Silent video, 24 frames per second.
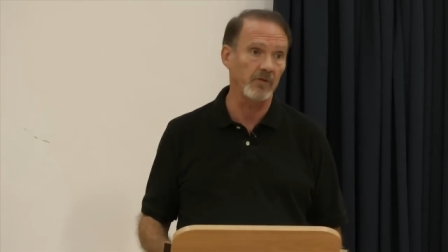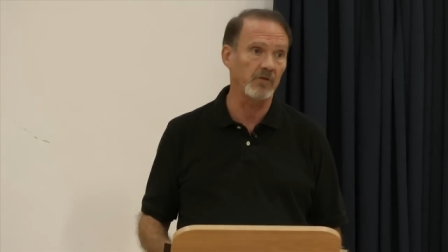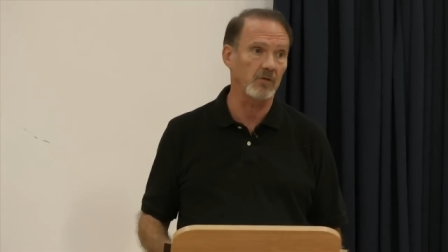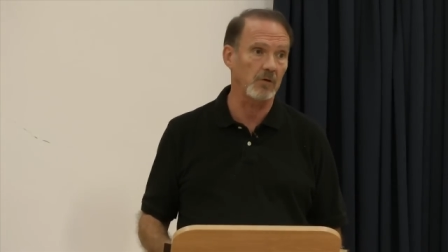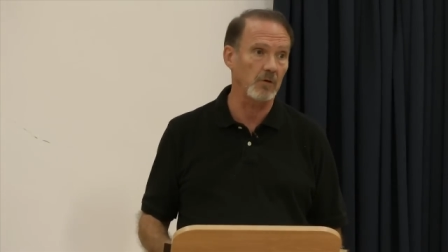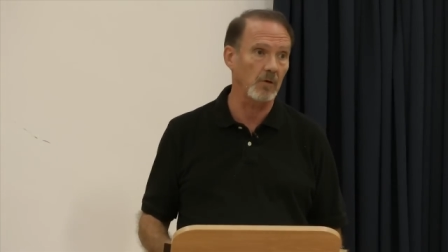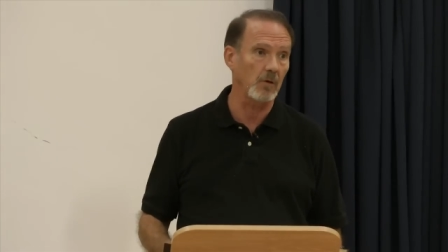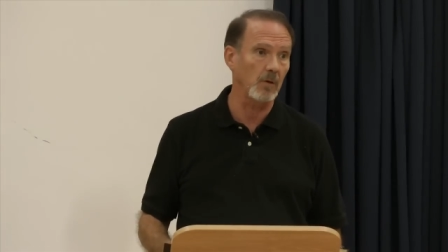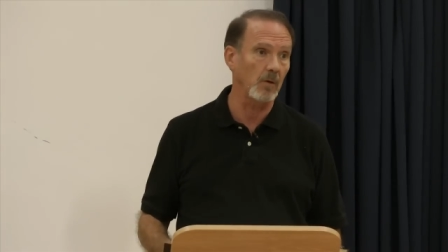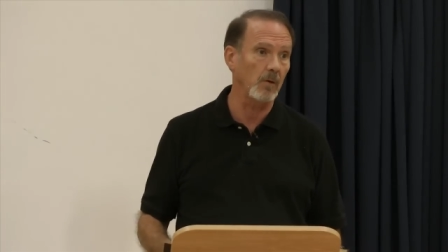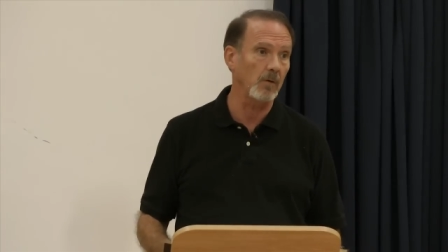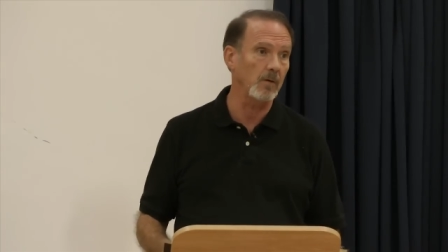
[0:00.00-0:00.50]

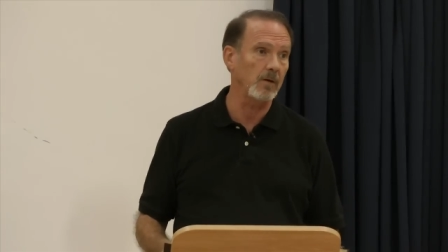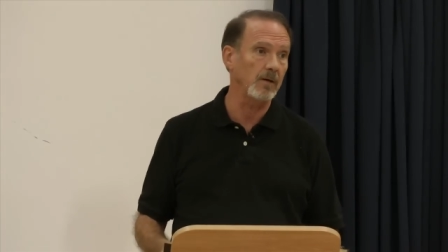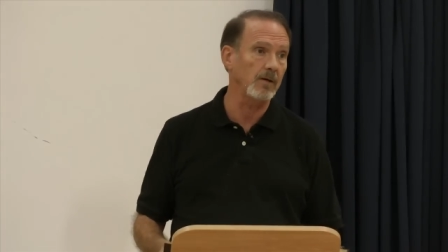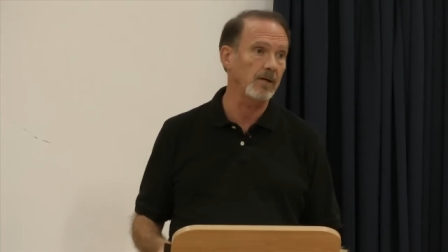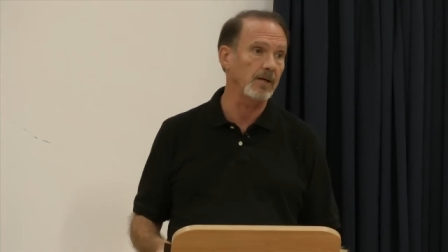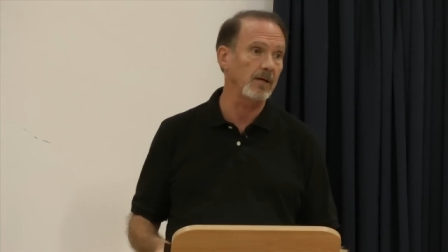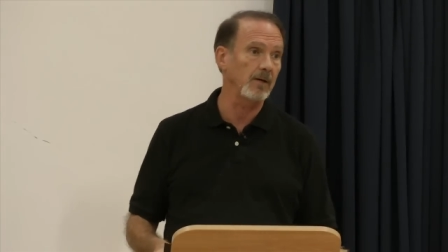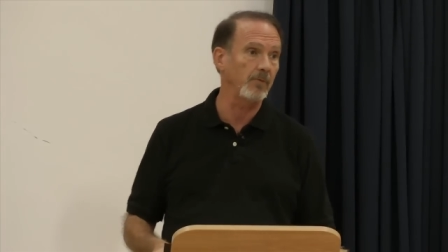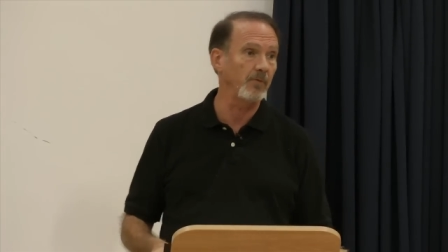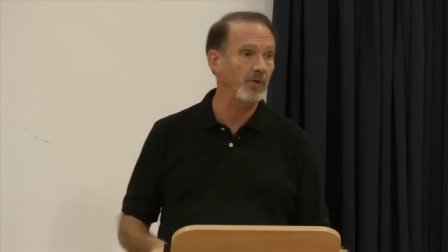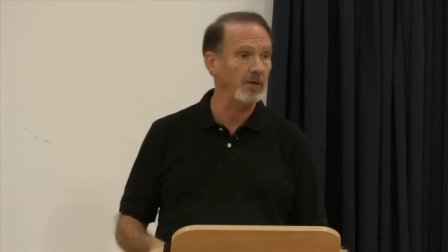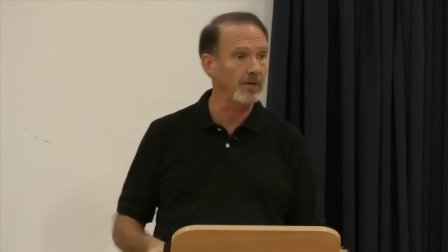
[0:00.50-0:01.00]
So
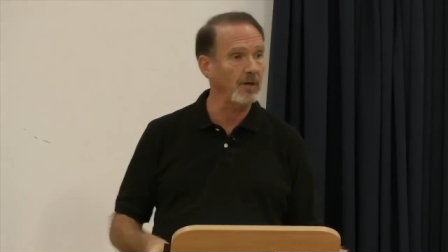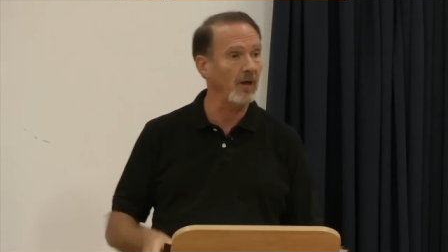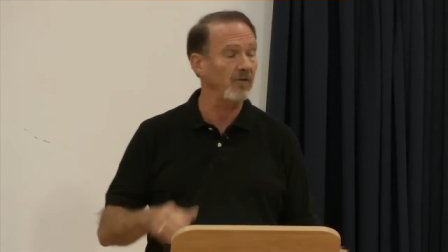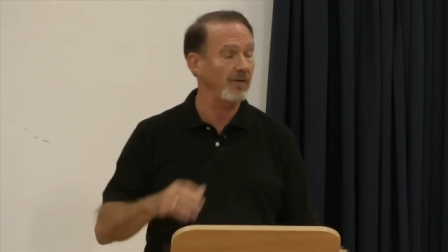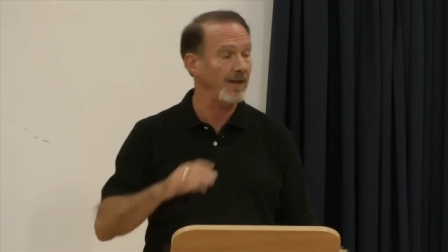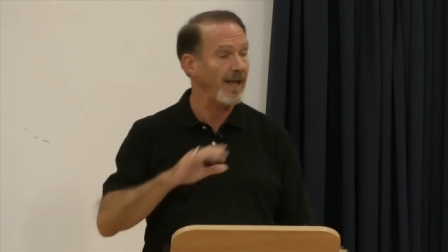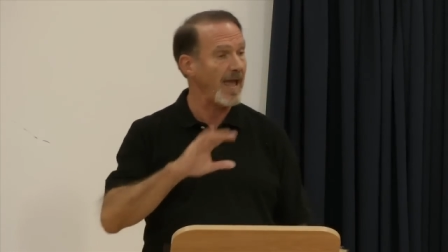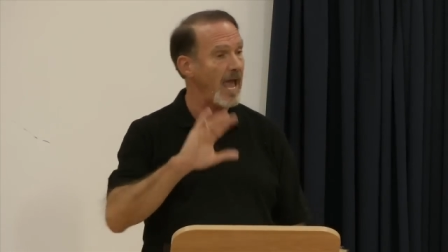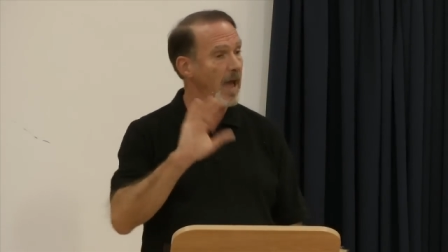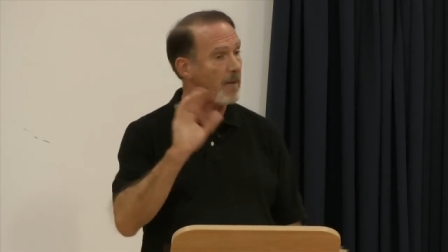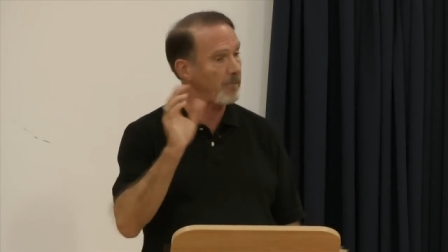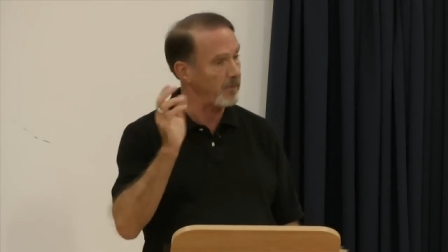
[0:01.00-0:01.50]
if it
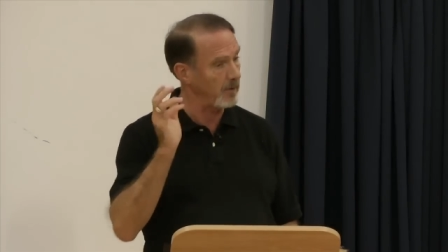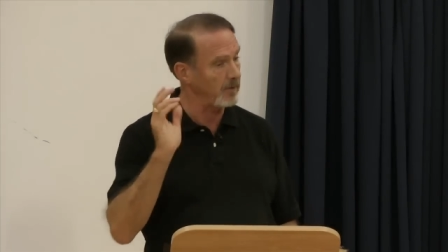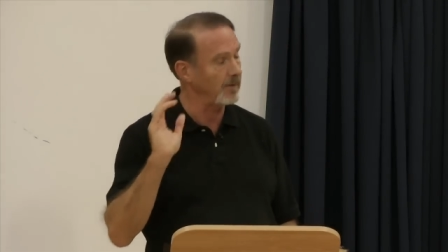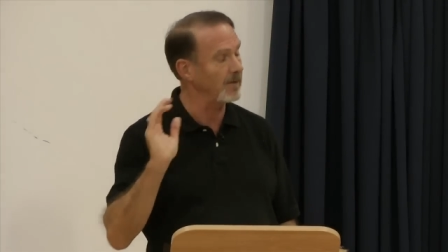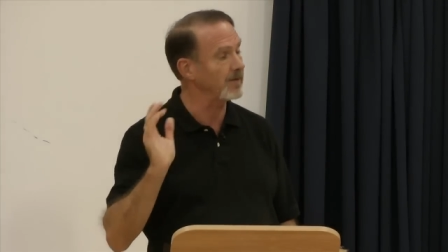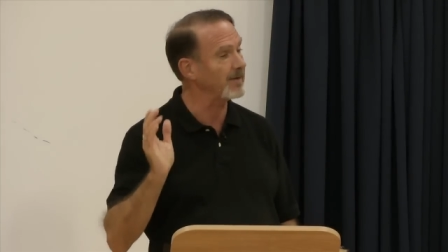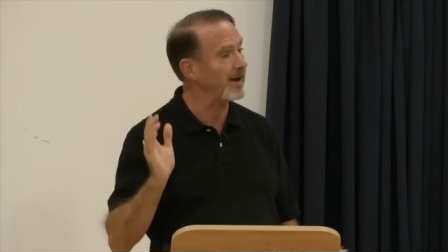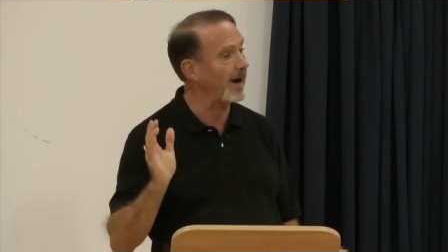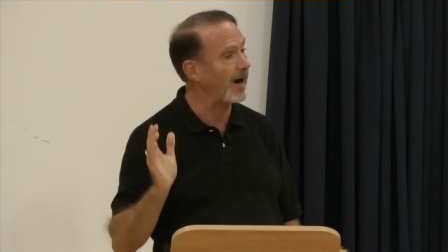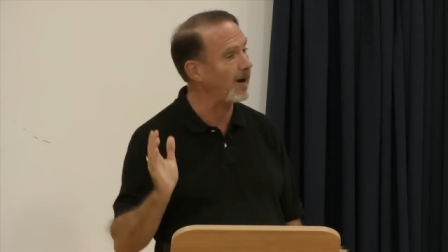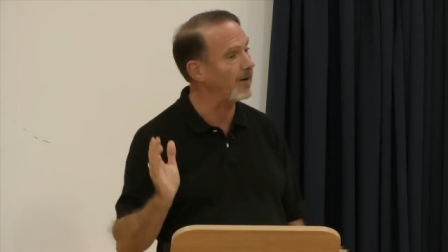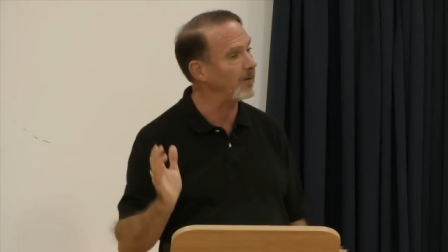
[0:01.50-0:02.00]
doesn't happen
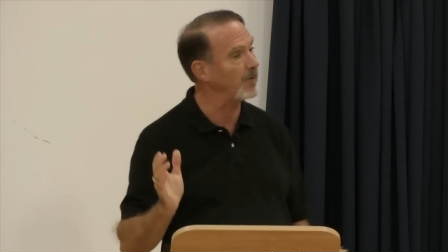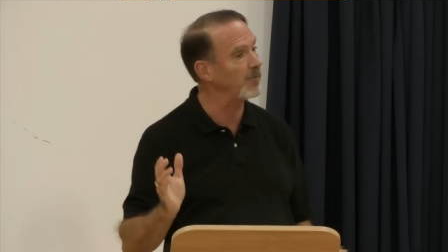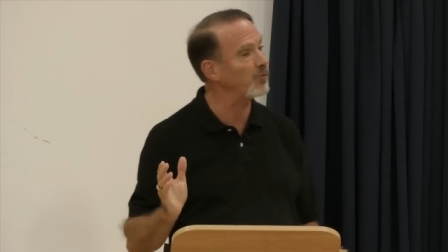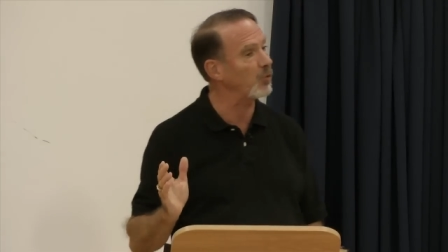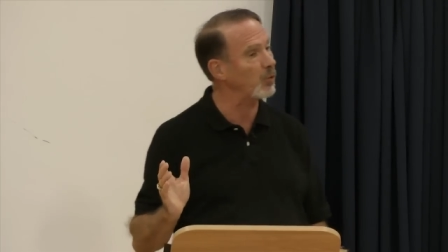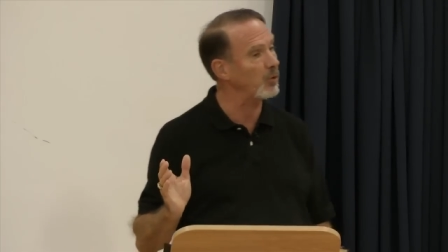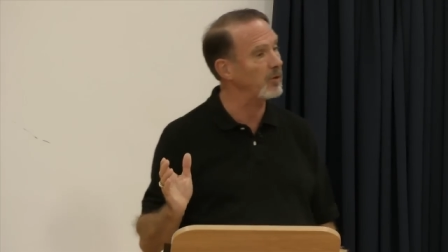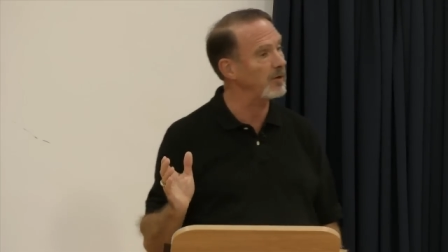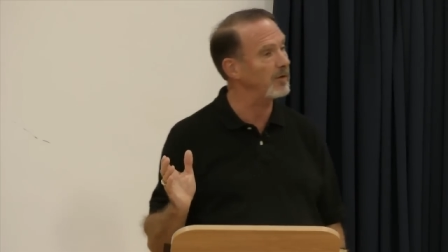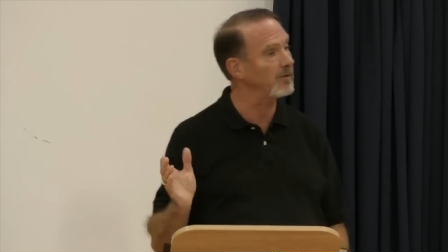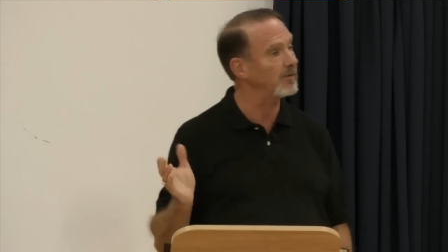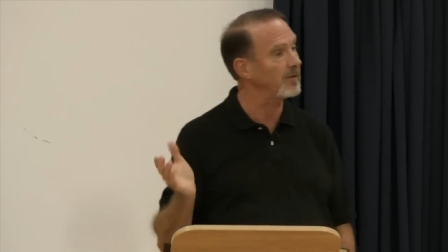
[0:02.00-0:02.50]
entirely
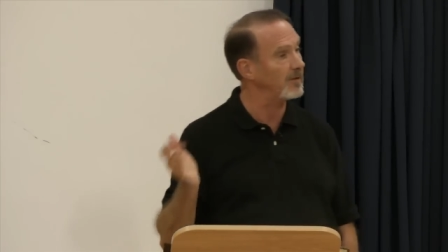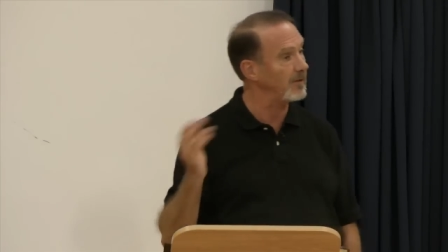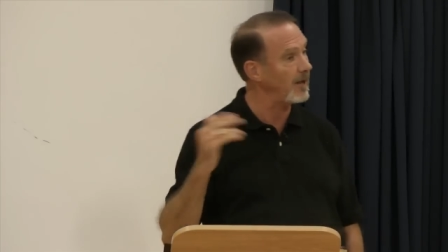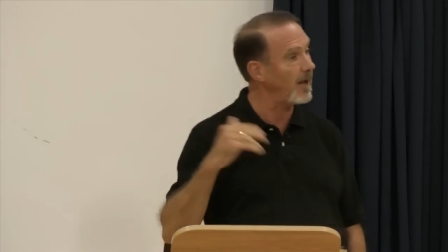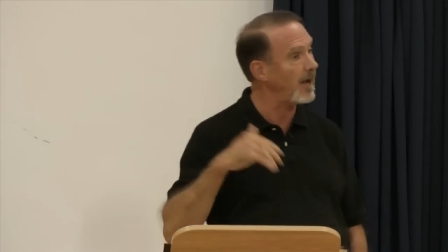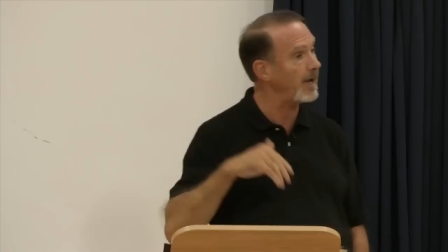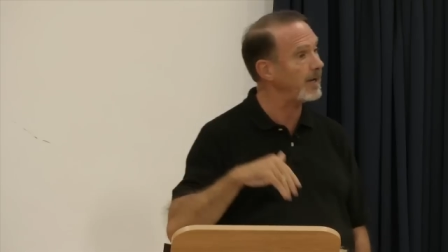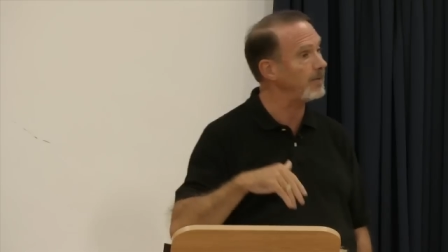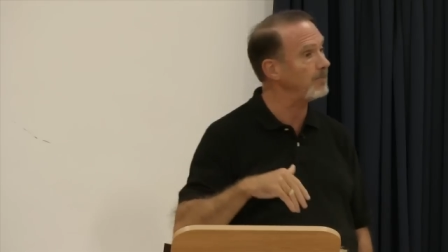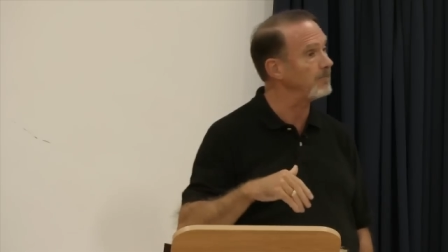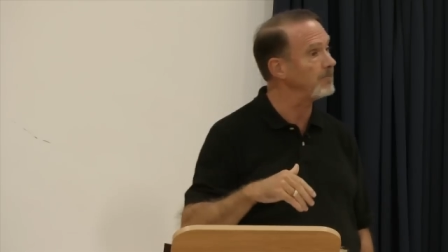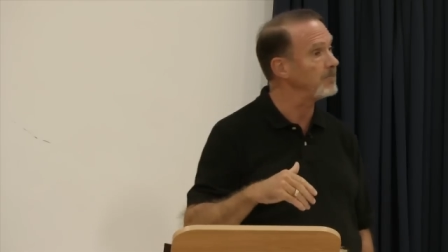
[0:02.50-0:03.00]
for you
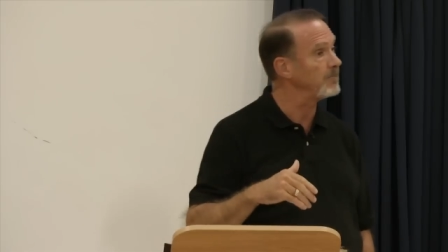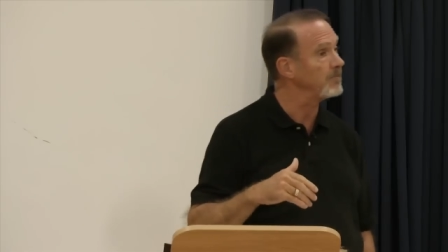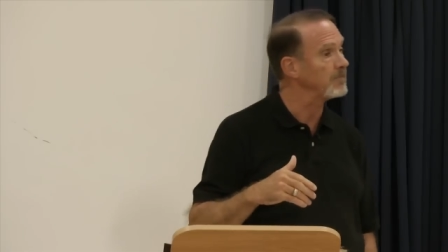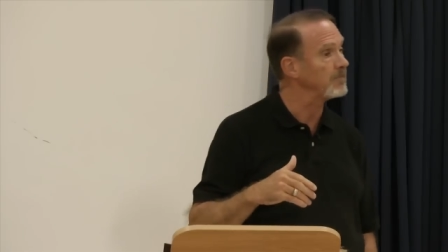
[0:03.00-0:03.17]
tonight,